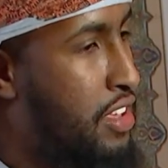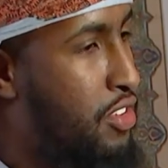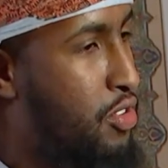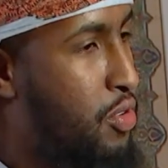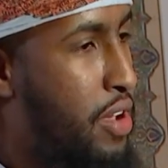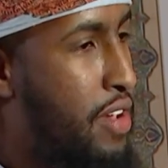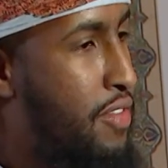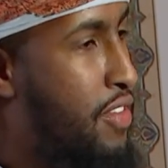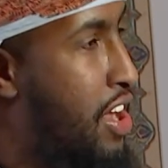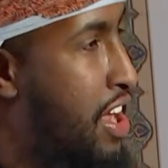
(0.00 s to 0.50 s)

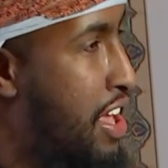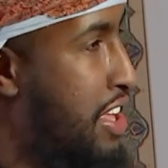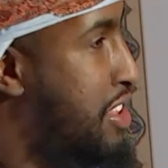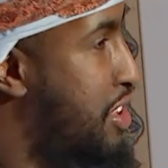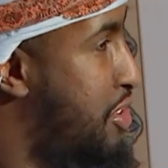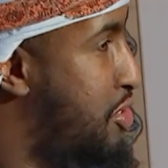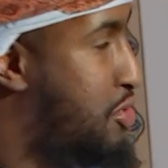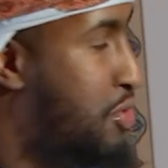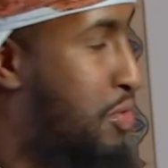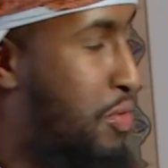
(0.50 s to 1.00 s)
So wherever Allah
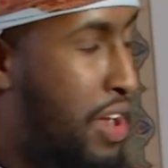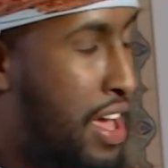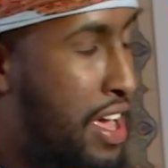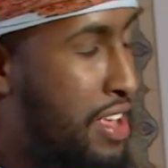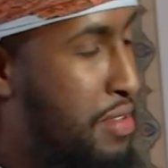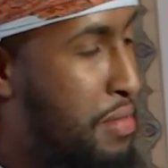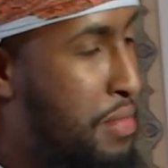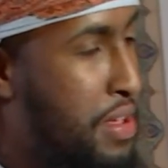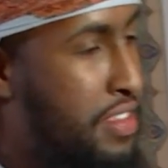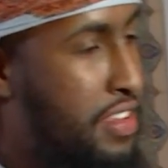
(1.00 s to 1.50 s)

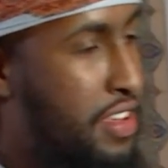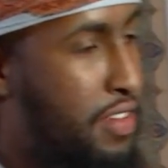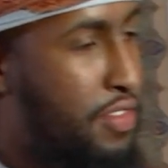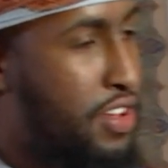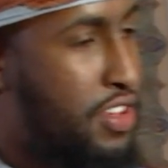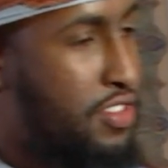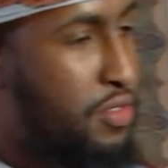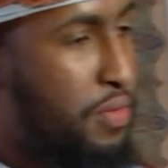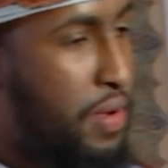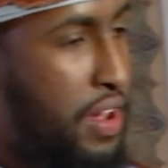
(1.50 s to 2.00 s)
is amazing
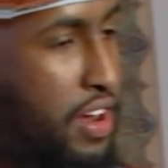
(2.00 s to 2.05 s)
verse,